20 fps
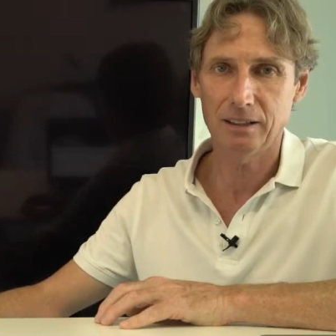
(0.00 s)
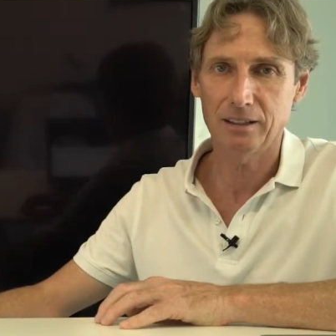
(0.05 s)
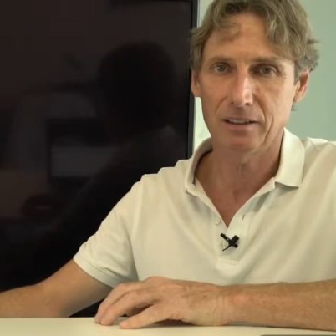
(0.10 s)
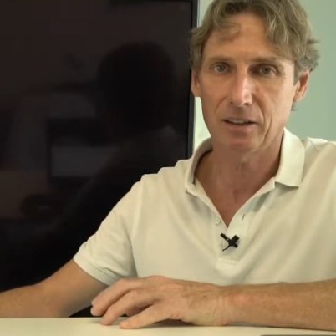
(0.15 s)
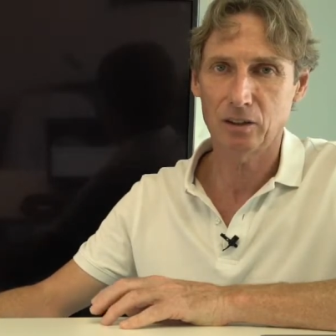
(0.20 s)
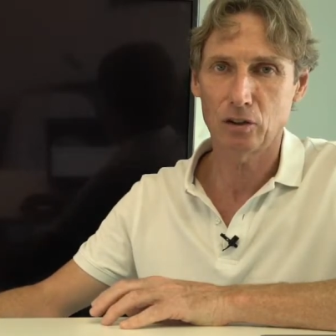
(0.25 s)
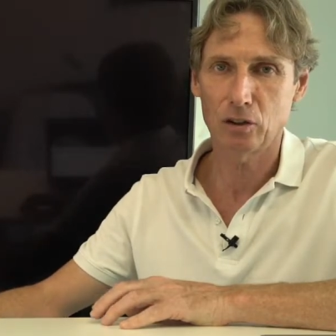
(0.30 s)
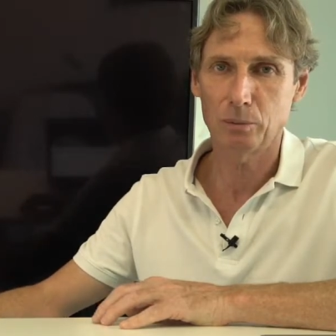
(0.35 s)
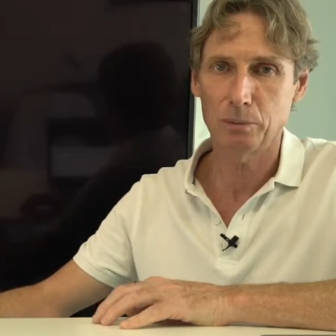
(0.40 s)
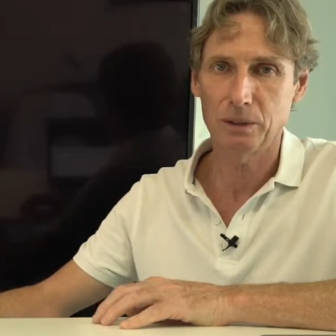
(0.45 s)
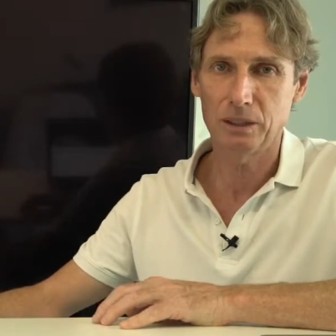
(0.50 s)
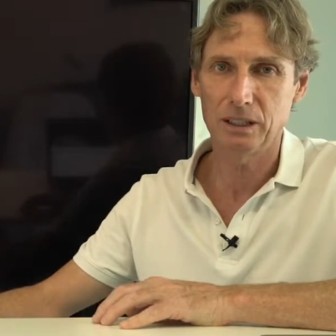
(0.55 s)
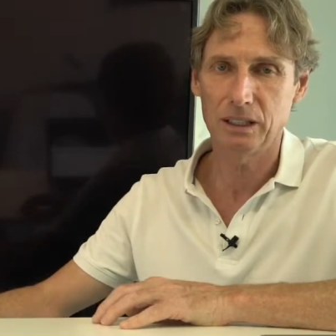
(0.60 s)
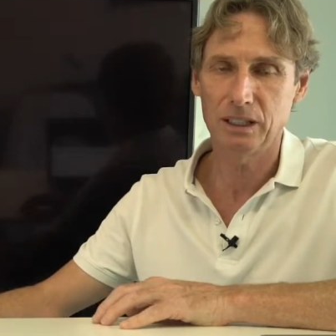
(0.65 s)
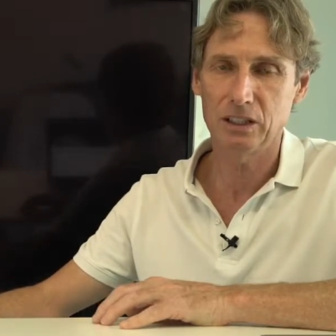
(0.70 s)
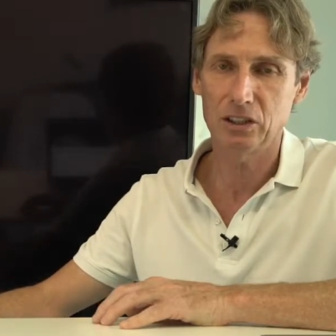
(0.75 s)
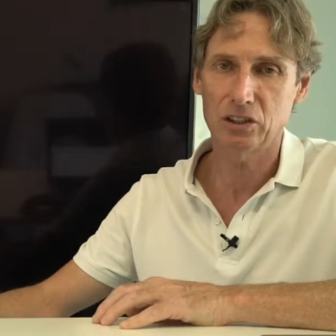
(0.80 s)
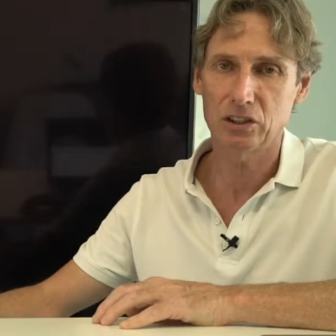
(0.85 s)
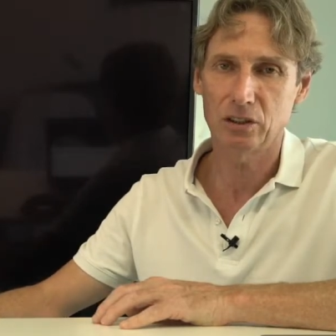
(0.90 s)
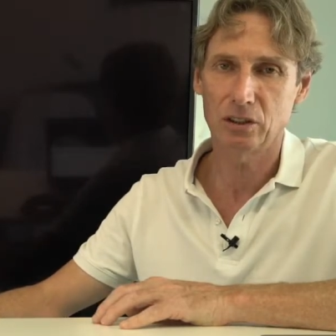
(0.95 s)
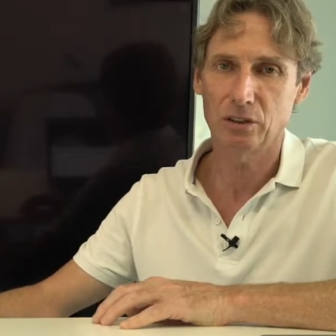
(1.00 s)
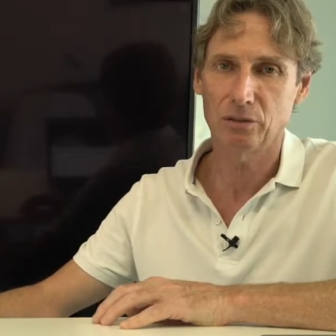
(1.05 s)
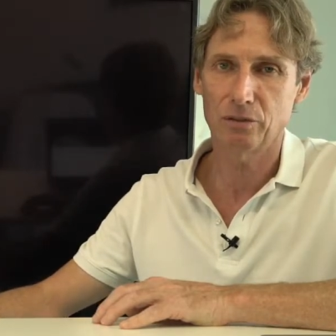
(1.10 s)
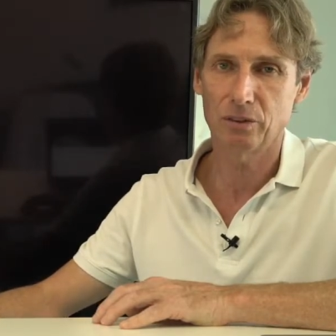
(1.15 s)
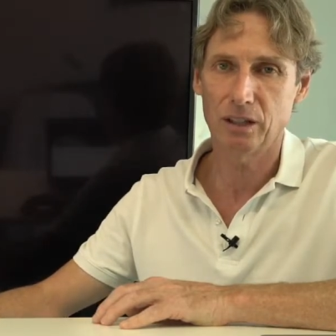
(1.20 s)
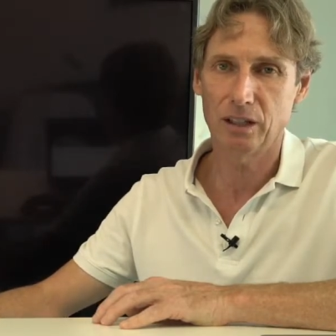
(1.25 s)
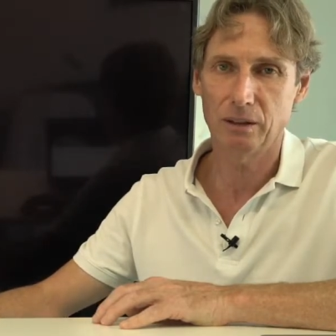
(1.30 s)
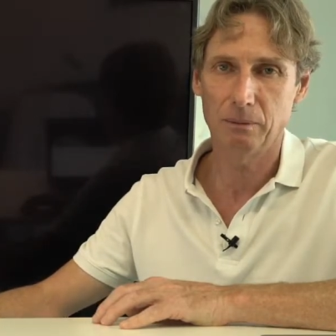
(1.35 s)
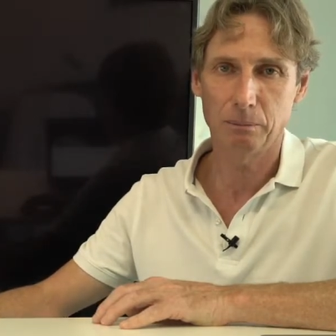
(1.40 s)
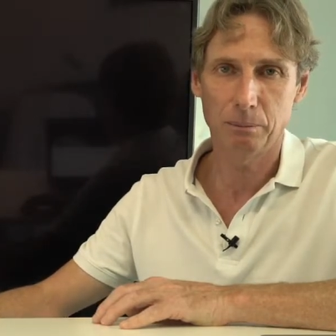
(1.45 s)
the combination of
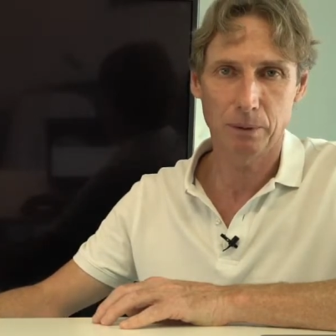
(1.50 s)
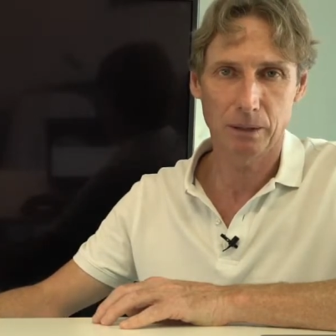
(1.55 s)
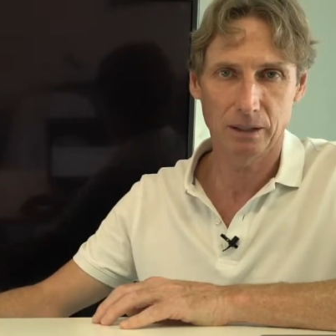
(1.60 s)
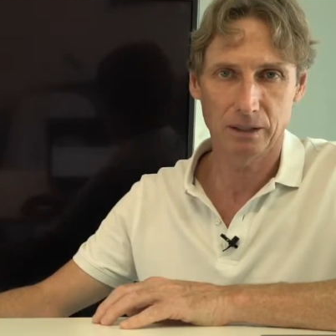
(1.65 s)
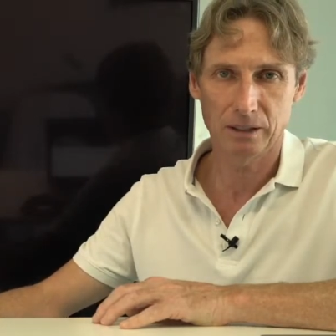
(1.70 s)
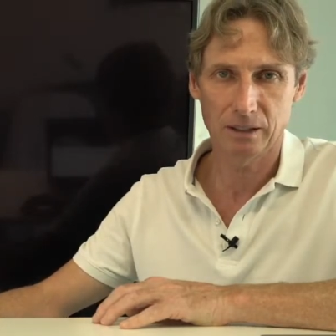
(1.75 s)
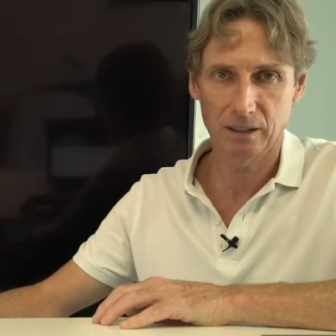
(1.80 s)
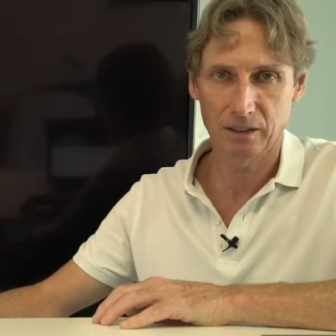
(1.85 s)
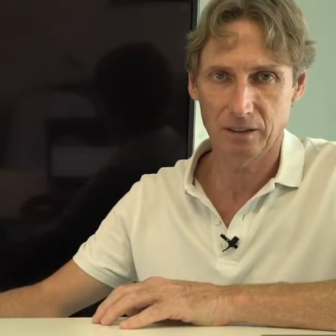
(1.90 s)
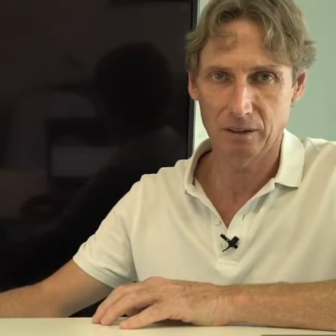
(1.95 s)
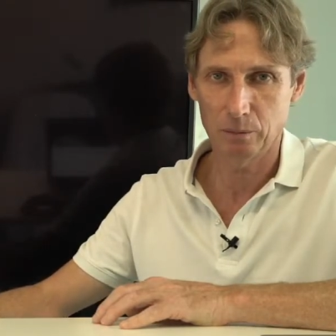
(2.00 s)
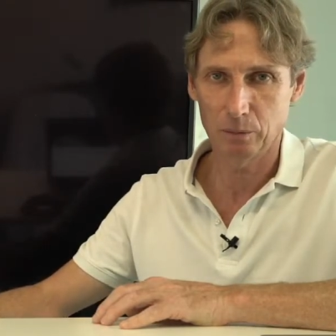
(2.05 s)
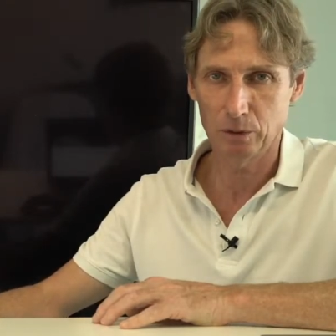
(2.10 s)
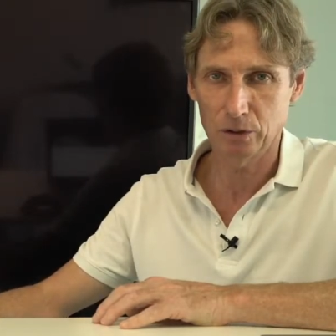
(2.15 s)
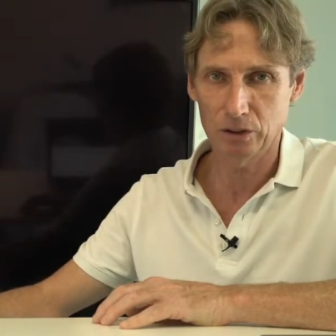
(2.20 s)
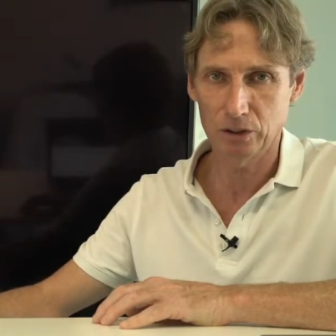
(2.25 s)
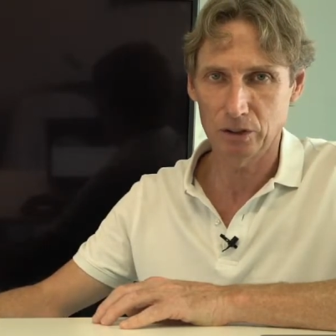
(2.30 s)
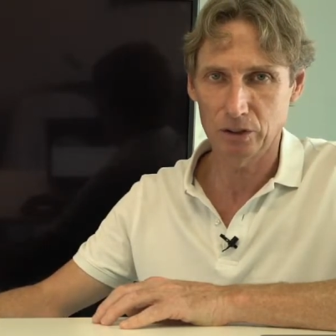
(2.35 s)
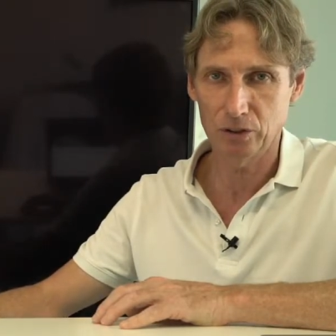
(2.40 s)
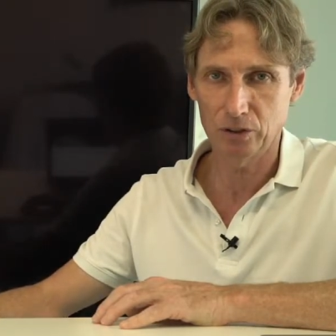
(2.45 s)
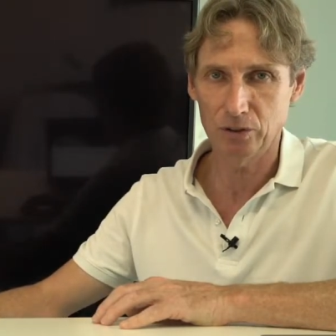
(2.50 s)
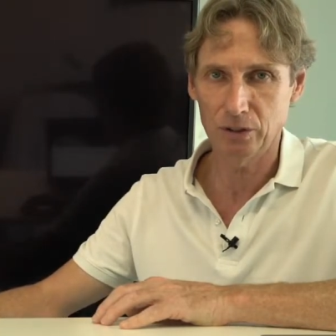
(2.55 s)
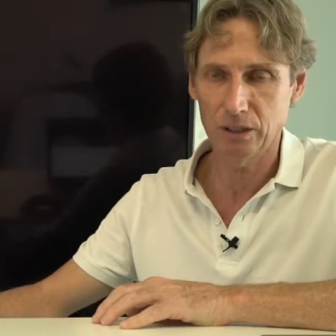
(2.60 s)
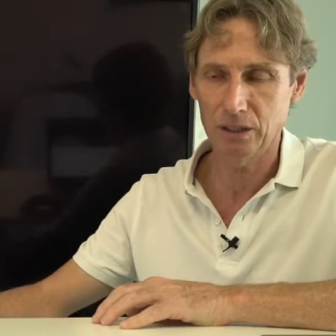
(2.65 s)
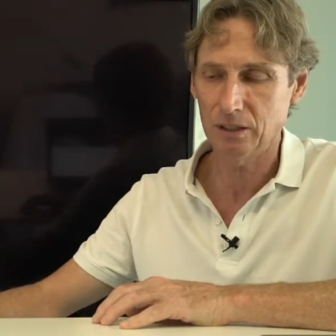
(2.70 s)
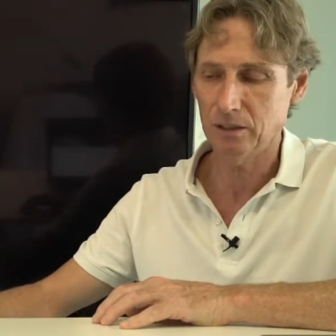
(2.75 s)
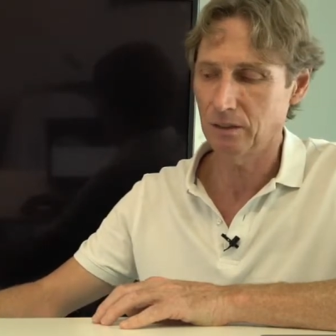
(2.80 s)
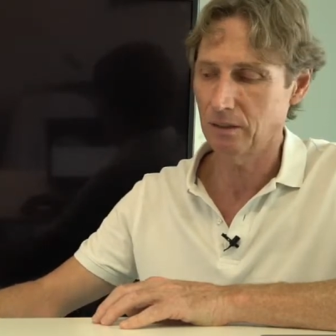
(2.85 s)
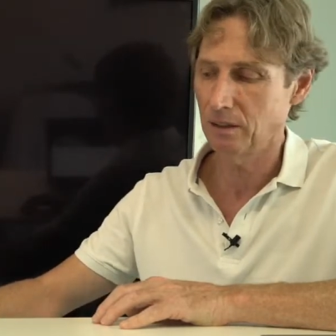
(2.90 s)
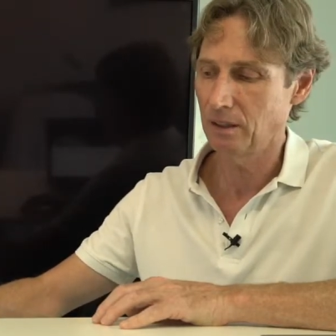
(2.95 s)
the implant and the
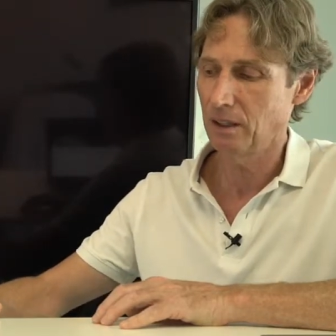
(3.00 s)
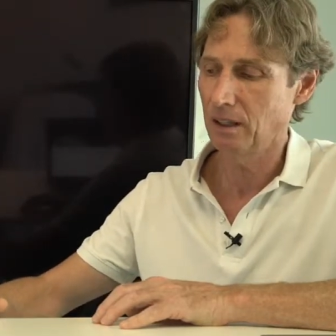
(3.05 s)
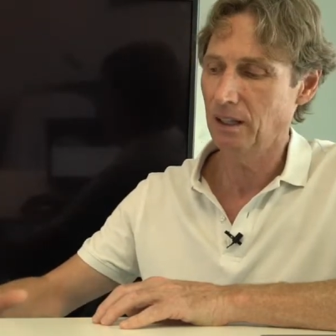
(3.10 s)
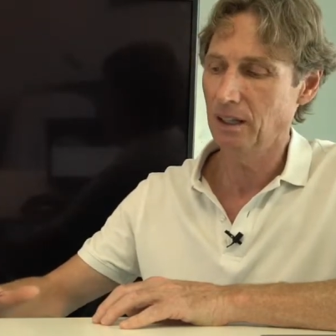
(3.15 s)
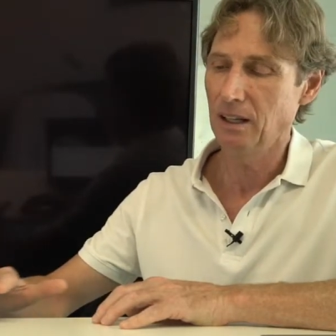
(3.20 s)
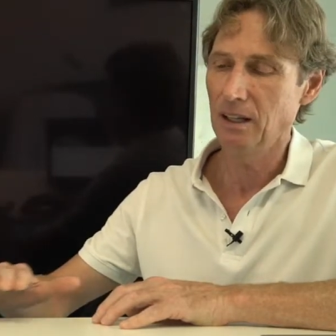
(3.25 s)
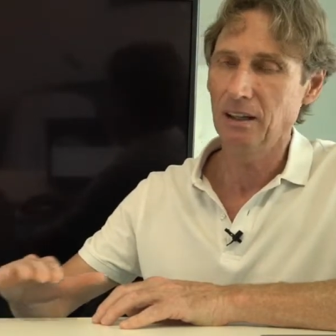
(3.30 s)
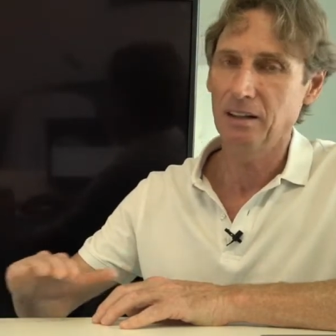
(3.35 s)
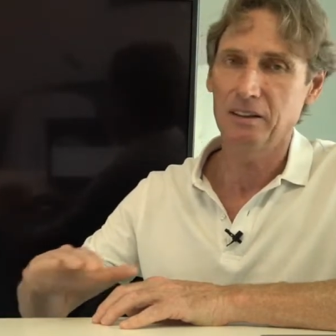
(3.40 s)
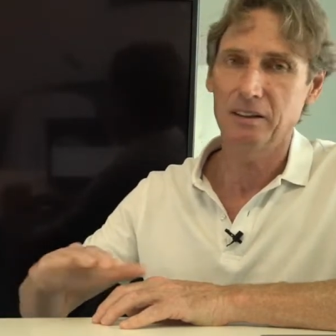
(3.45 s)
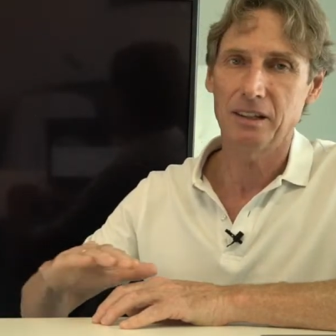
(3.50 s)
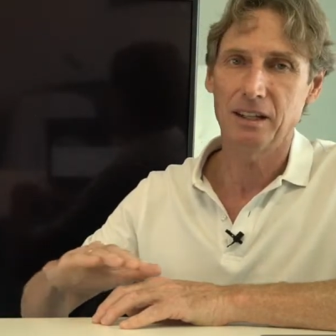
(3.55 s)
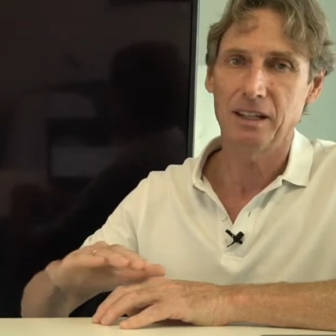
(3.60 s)
multi-unit. The